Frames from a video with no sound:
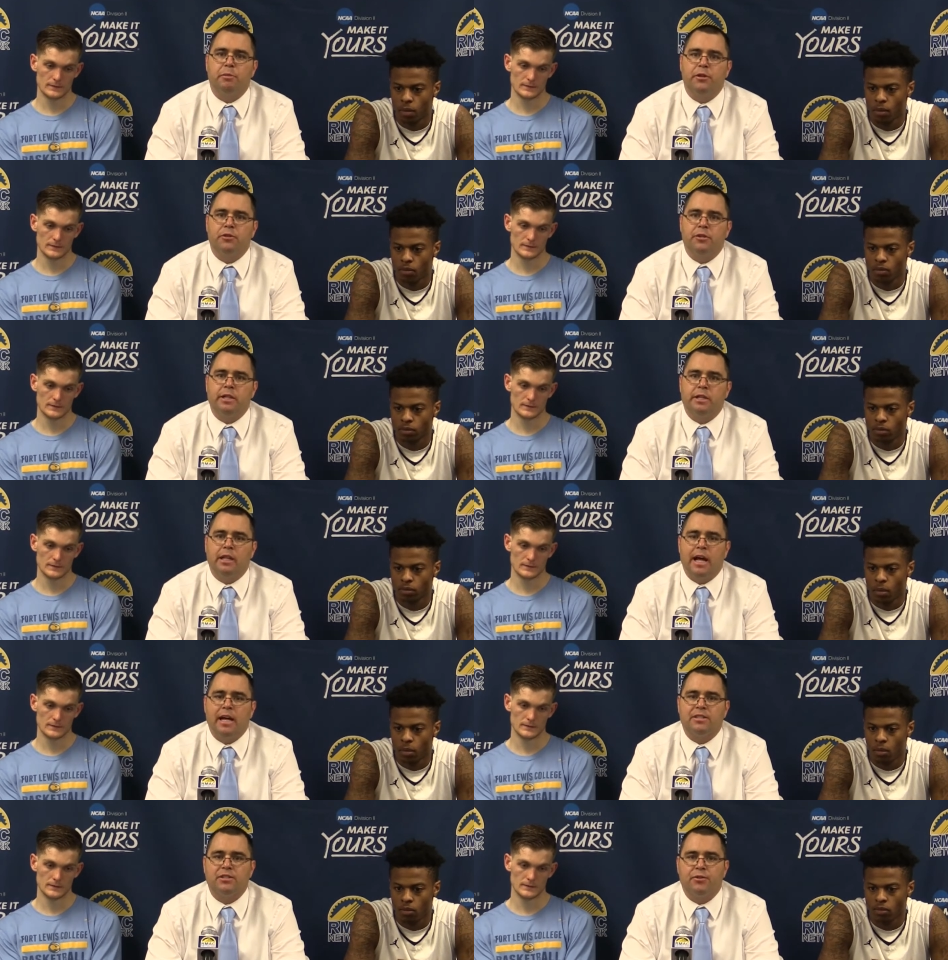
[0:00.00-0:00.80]
Speaker 1: building the
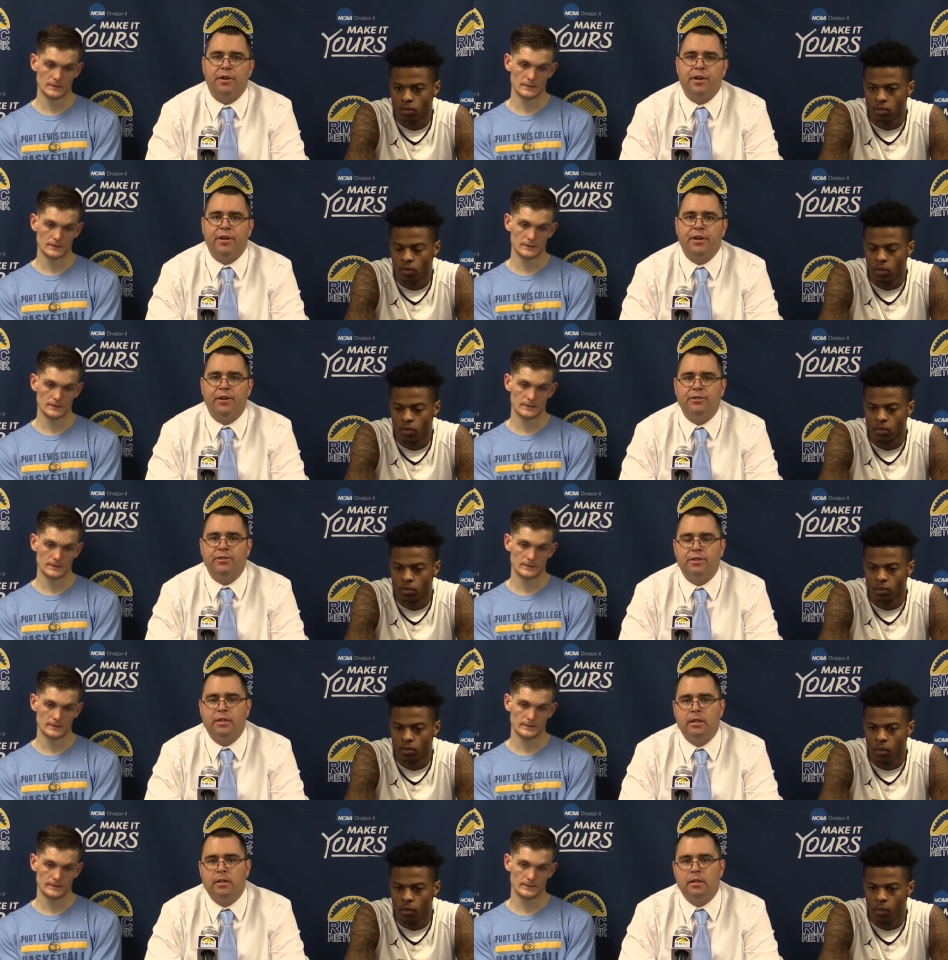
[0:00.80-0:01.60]
last three
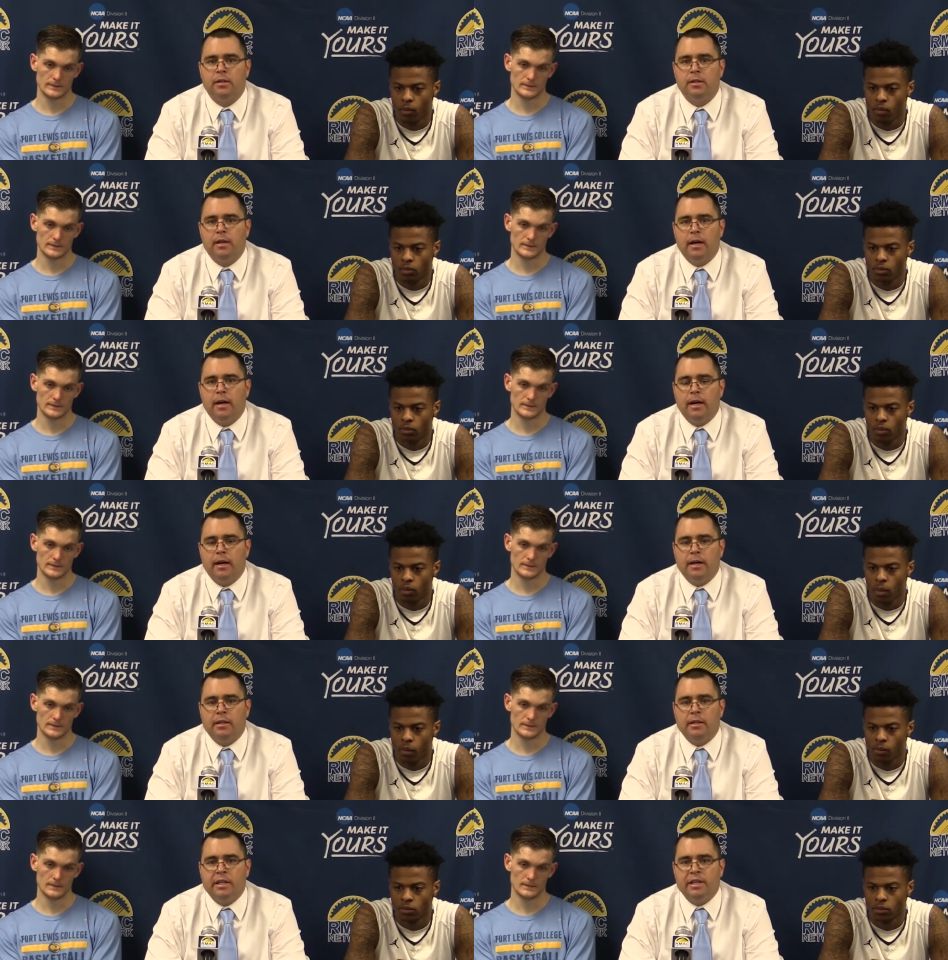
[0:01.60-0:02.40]
years.
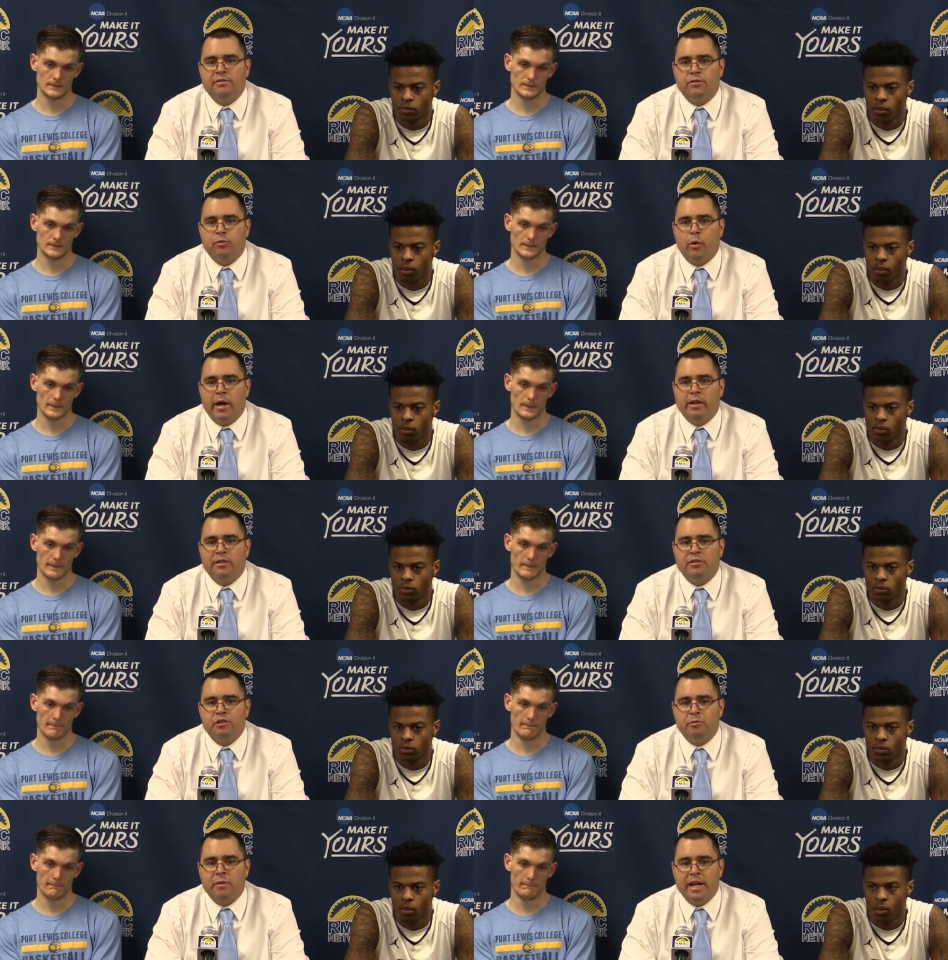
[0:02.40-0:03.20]
Uh, leaves
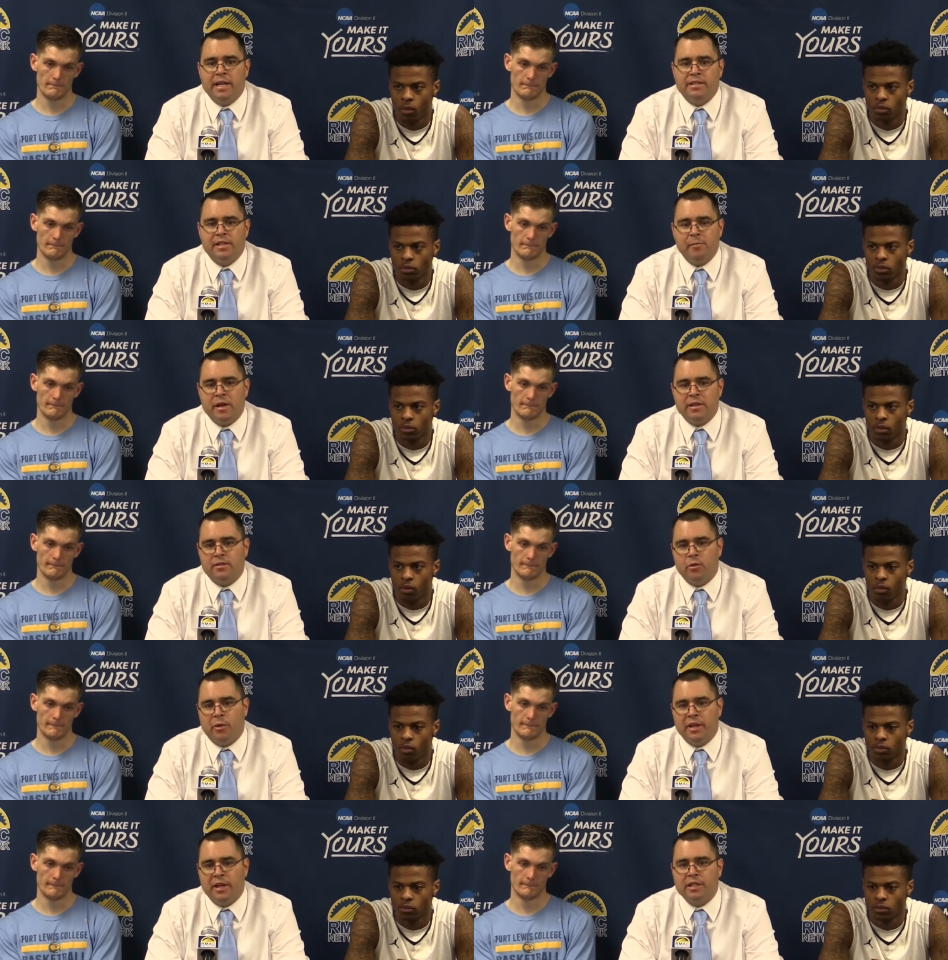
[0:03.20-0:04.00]
Whalen Gymnasium as
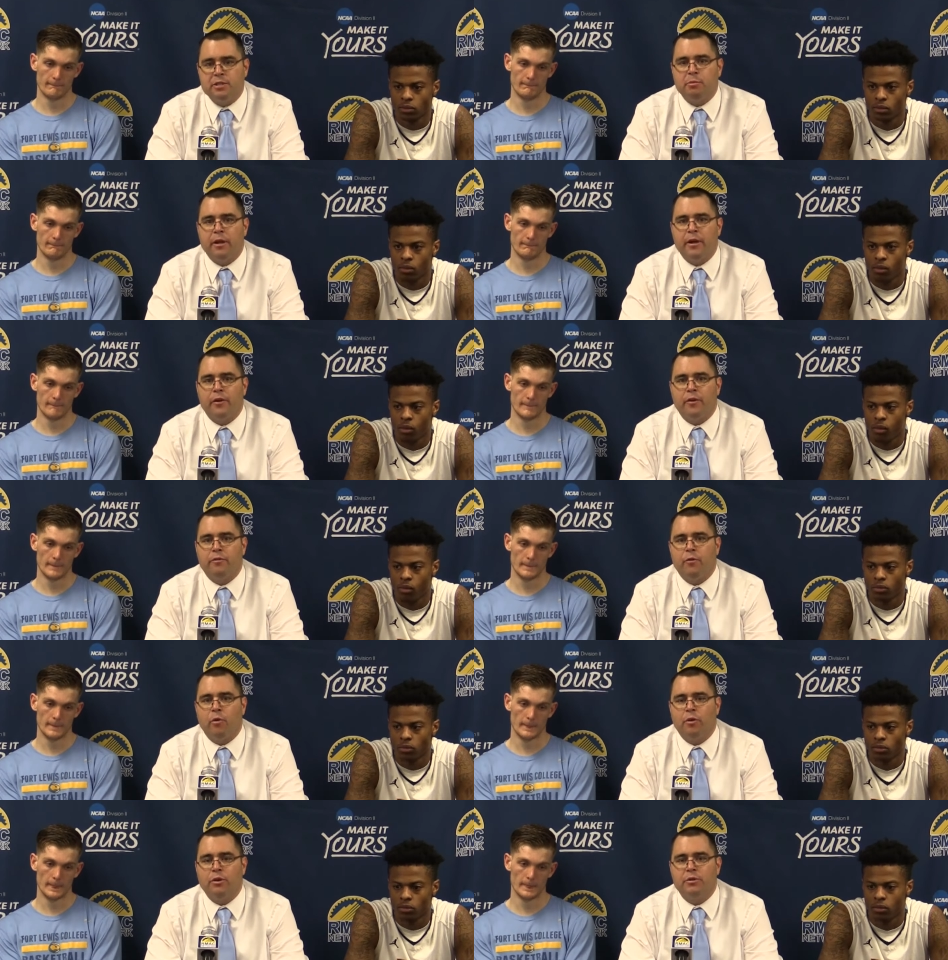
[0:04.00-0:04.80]
the winningest player in
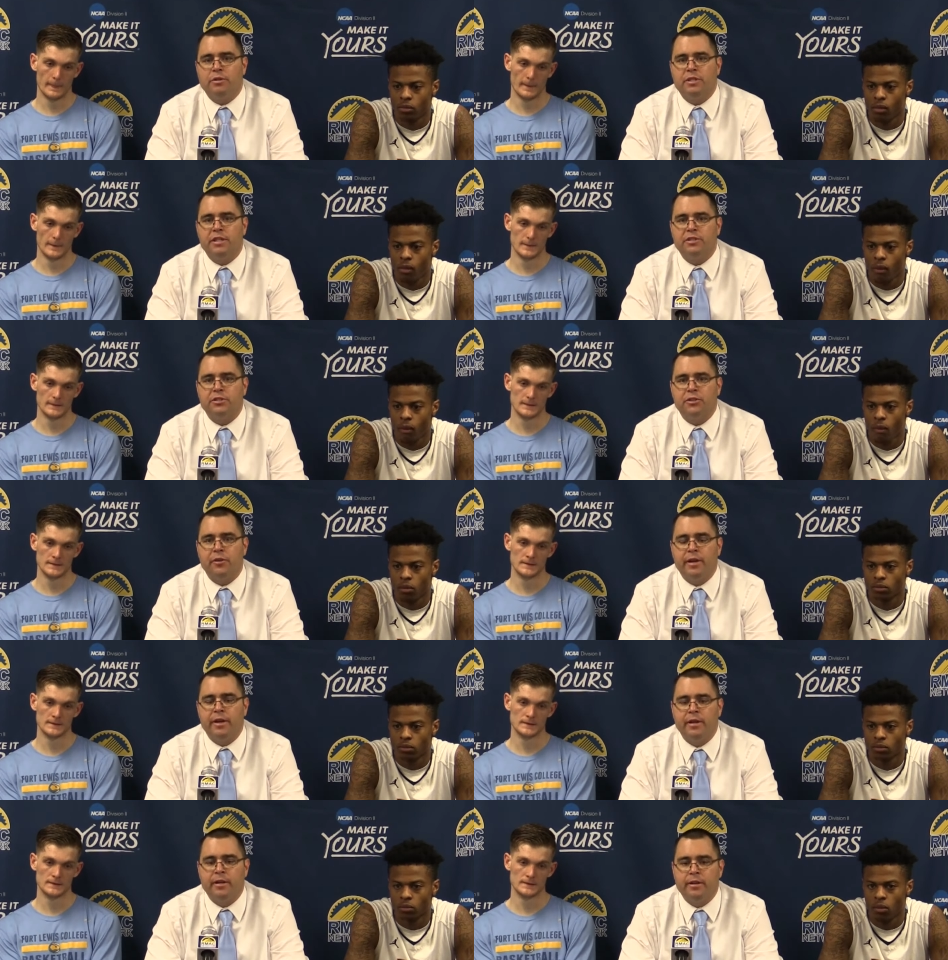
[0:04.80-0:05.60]
Fort Lewis
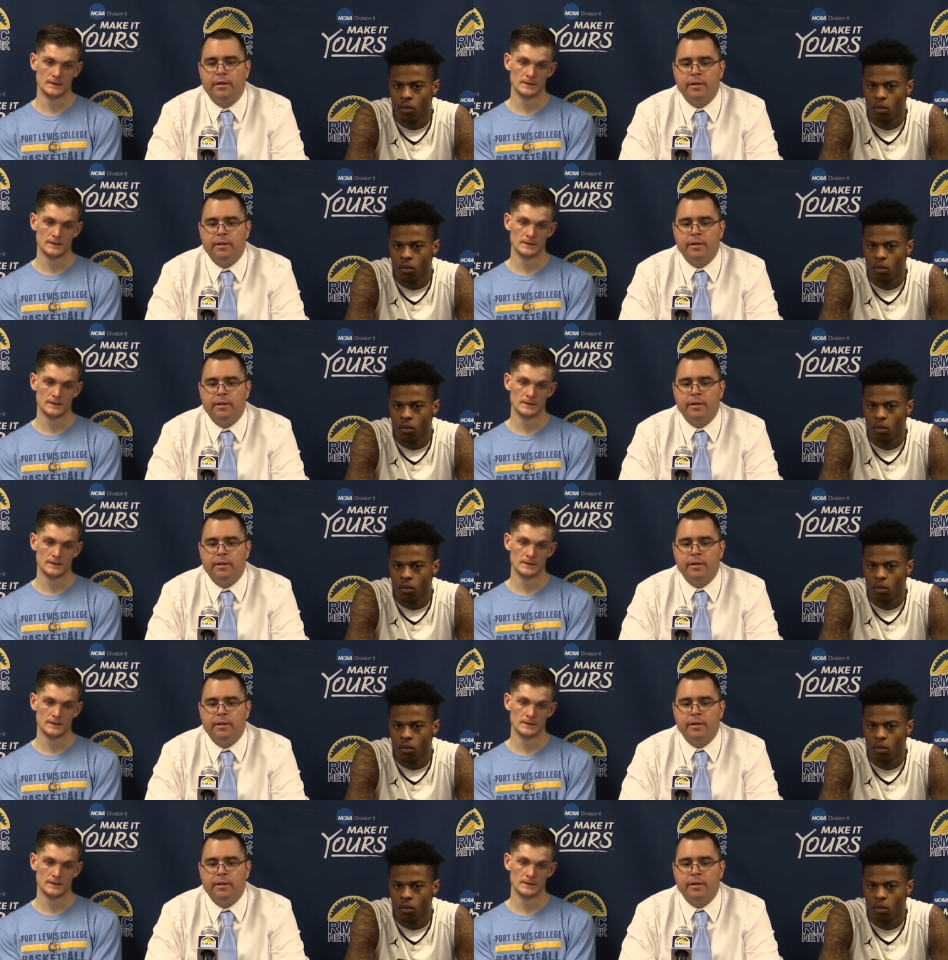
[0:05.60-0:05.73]
history.